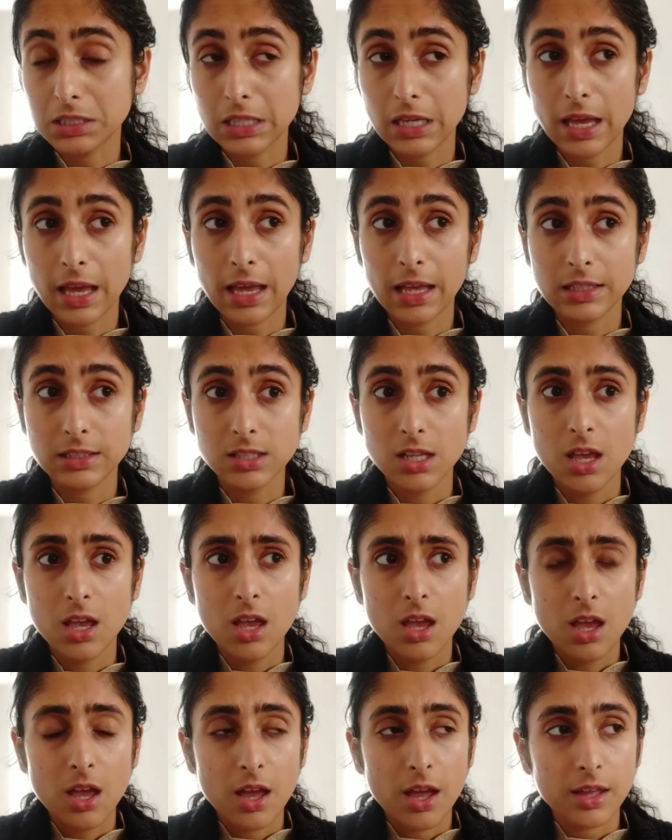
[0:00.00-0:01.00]
has,
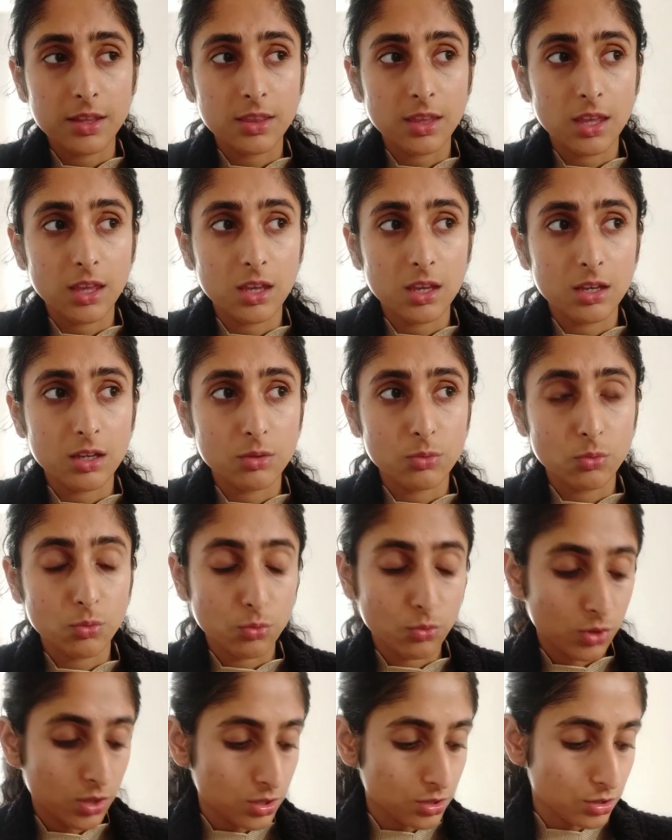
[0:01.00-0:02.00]
I think,
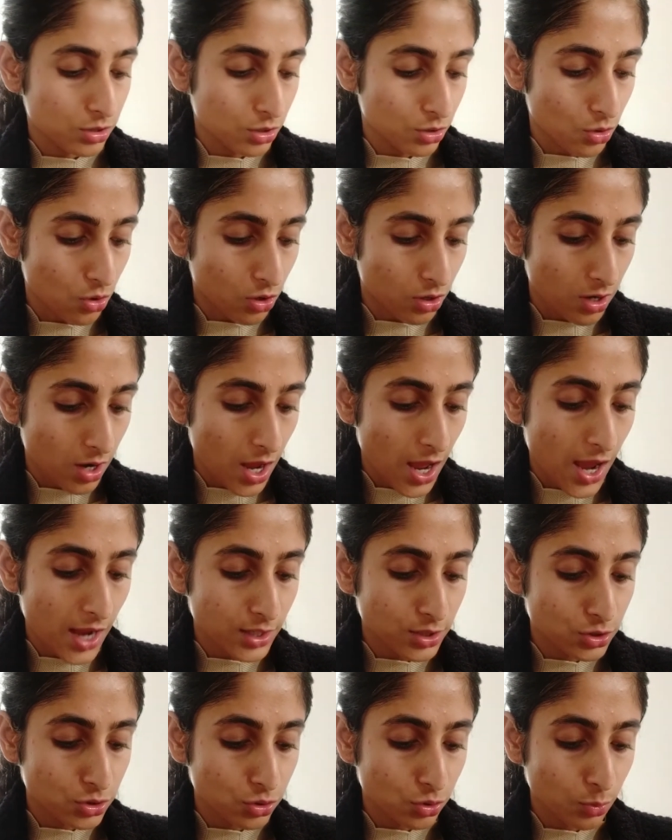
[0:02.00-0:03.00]
what is it called,
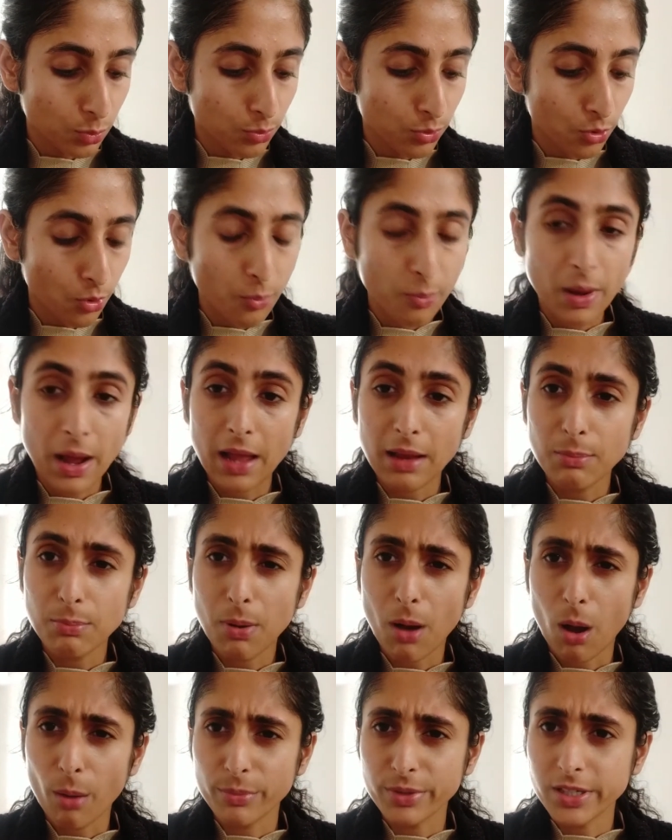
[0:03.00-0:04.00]
isopropyl
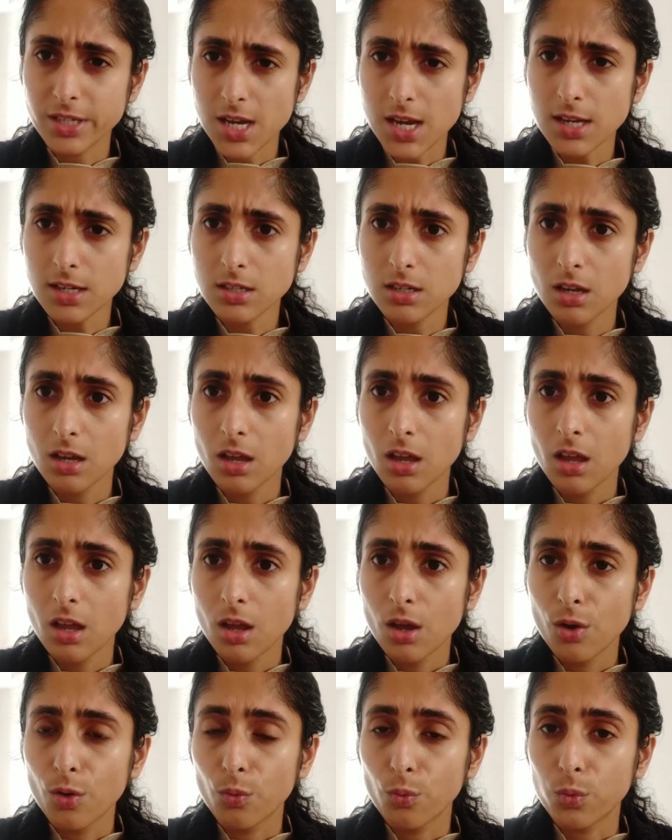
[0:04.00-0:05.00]
palmitate,
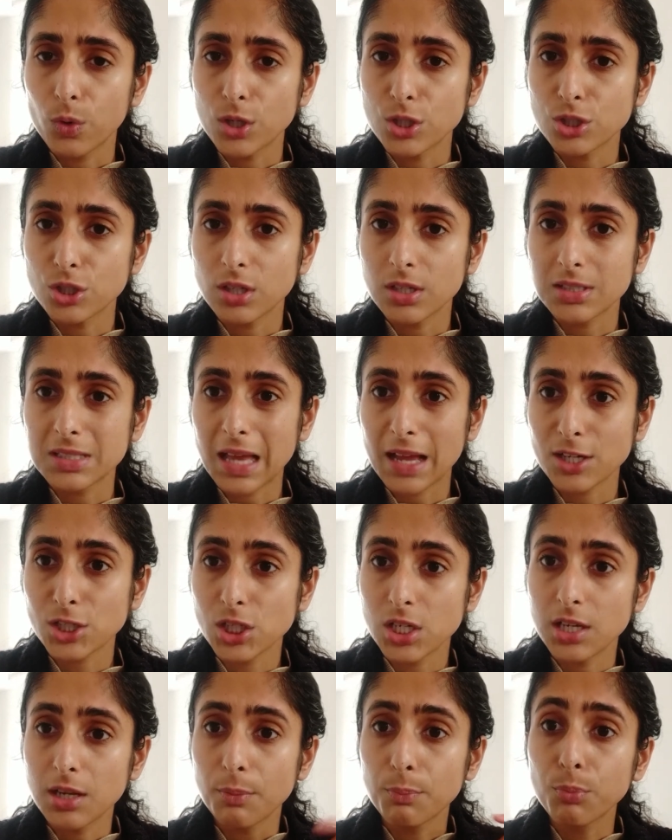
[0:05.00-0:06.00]
which is
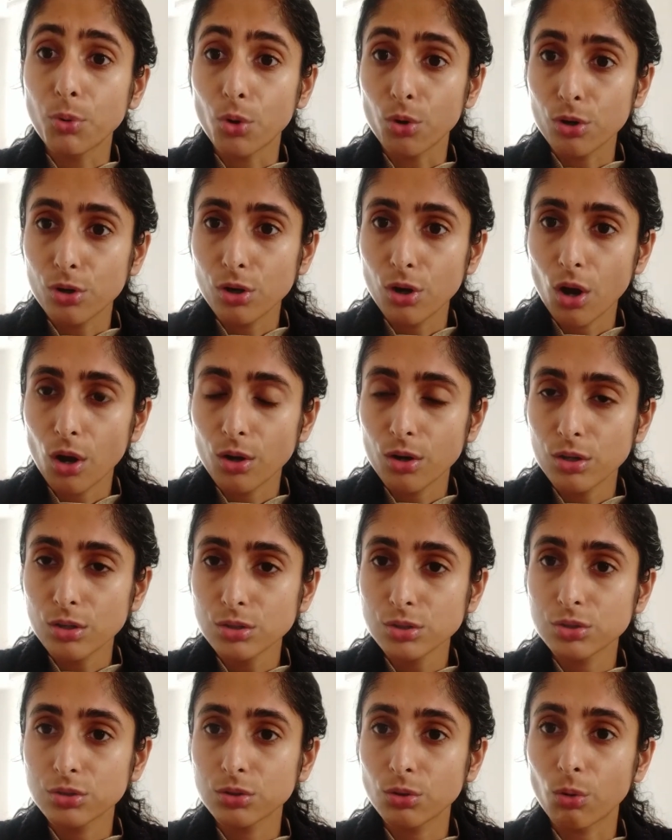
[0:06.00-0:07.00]
actually a pore clogger.
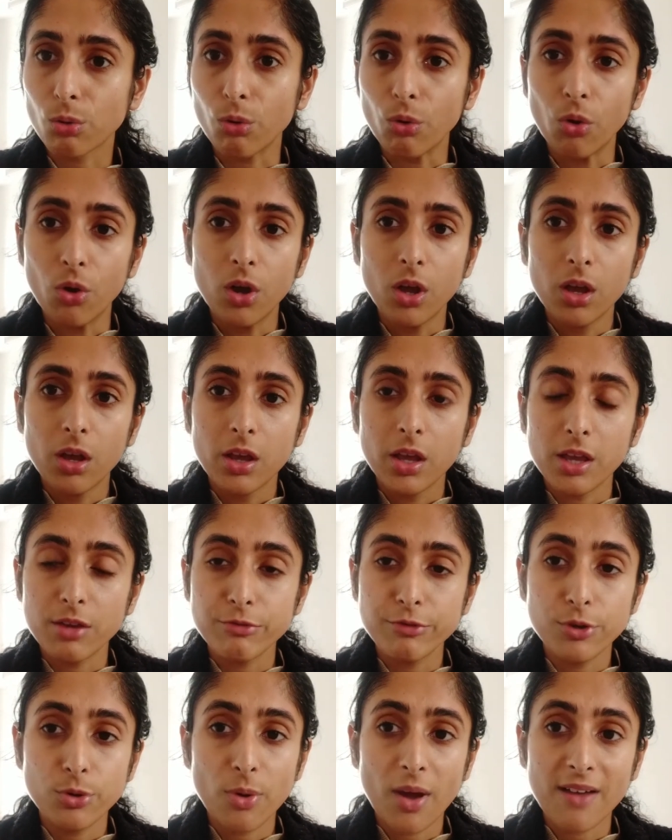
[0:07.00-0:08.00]
So
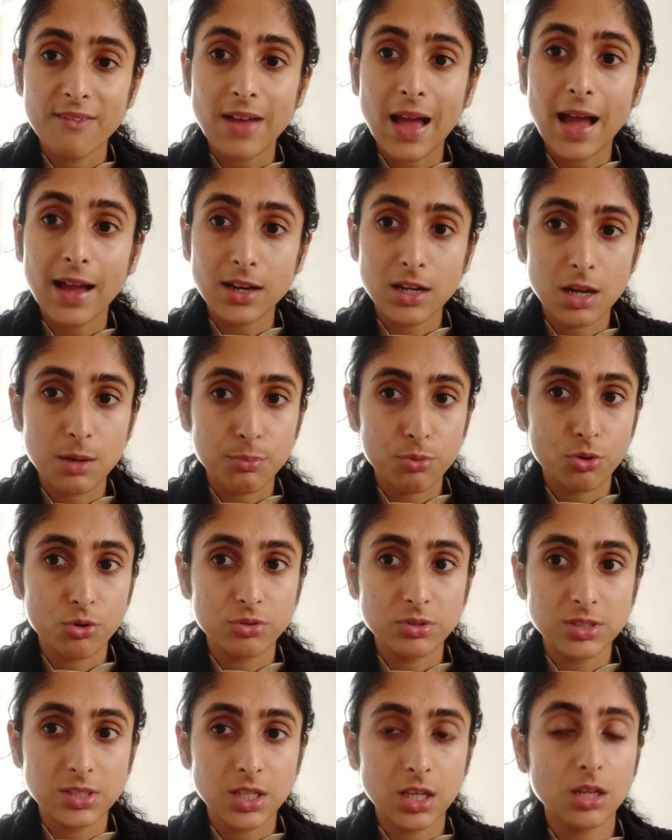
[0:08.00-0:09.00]
if you have acne
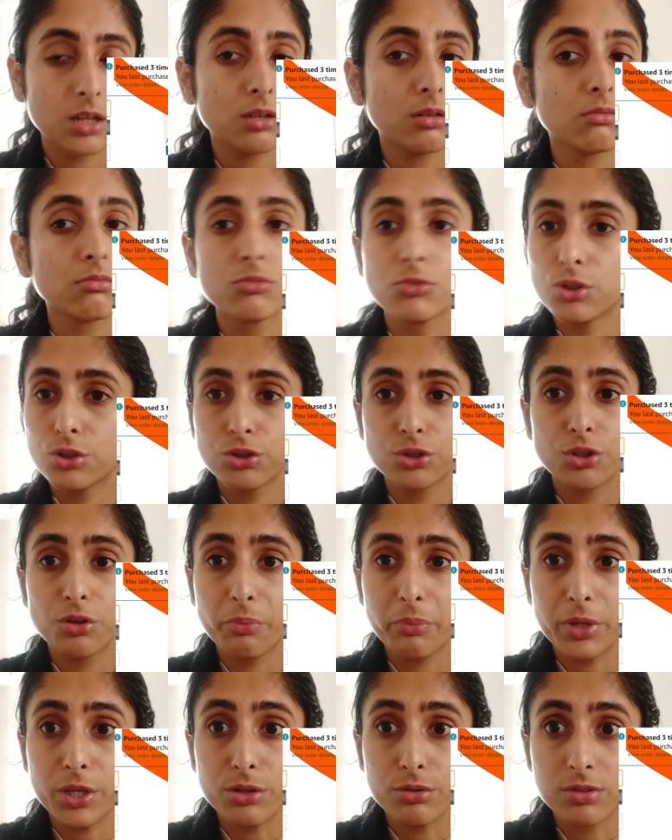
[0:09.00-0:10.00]
prone skin, you
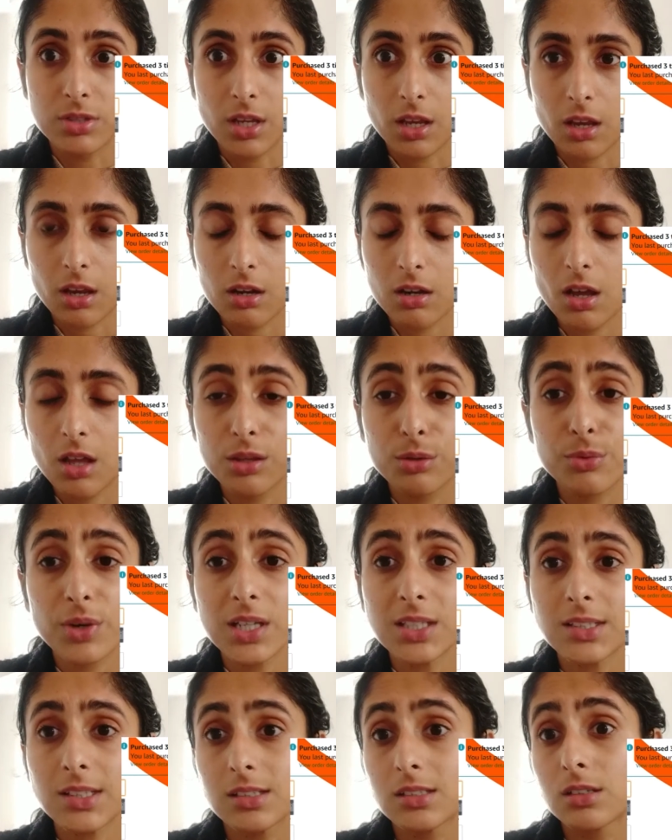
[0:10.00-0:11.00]
shouldn't be using it.
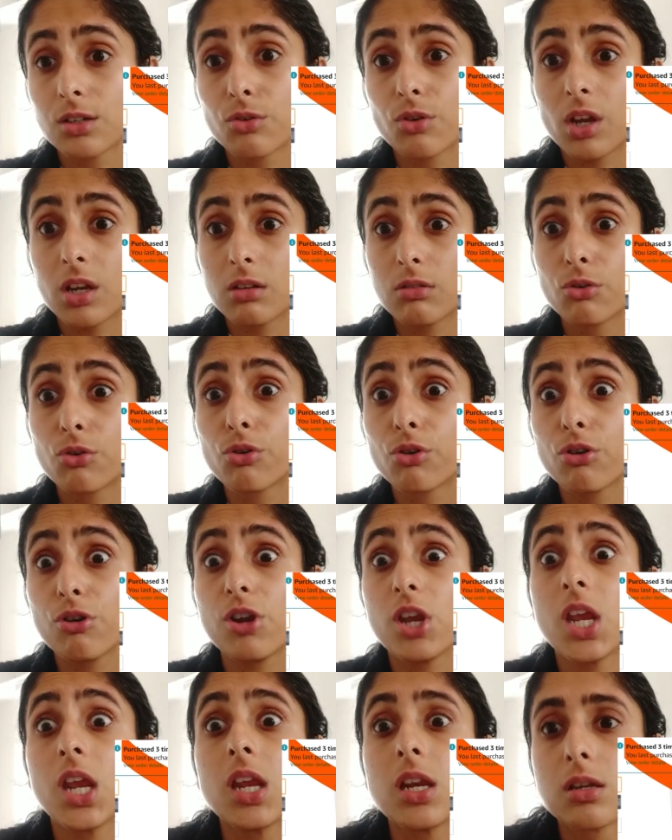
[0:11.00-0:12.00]
Otherwise, it's a great
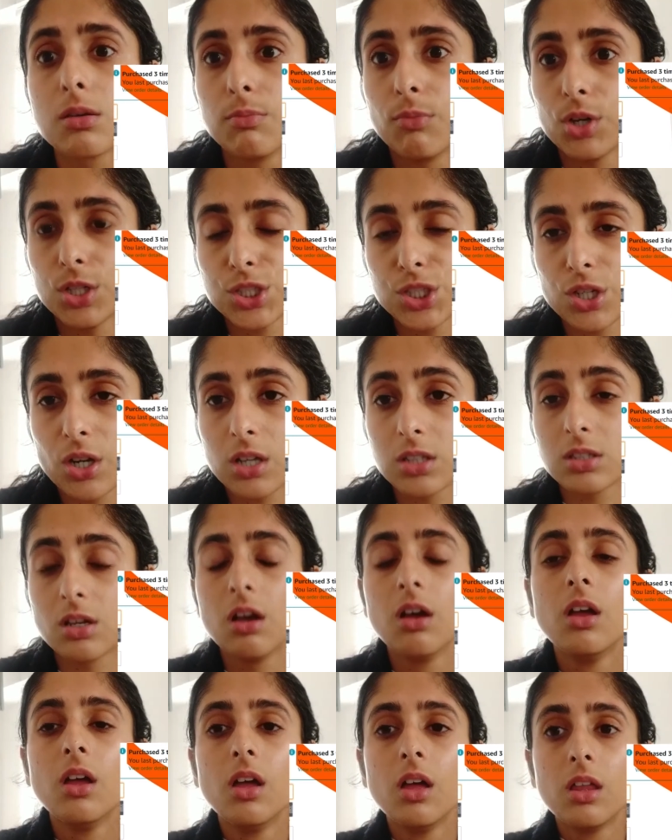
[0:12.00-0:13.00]
moisturizer,
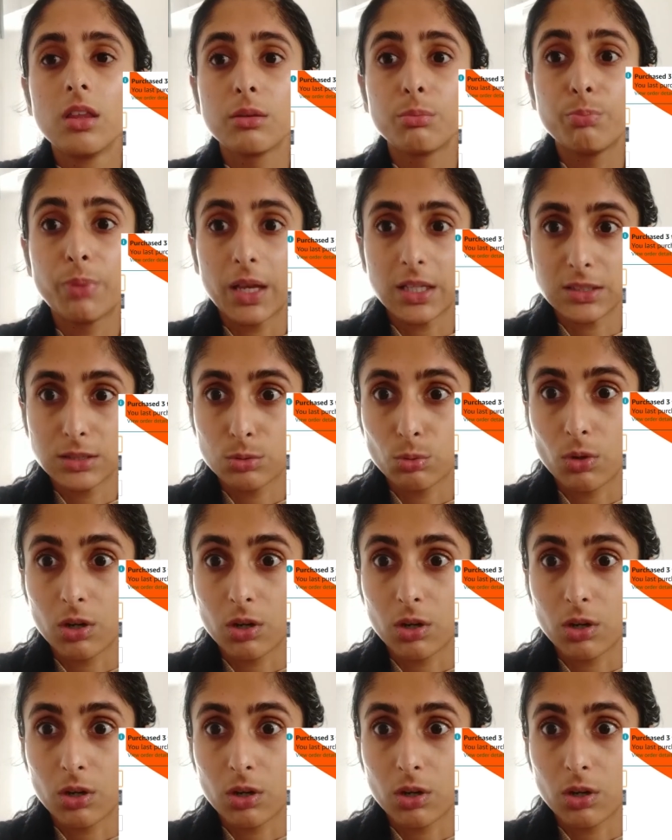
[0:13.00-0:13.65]
the best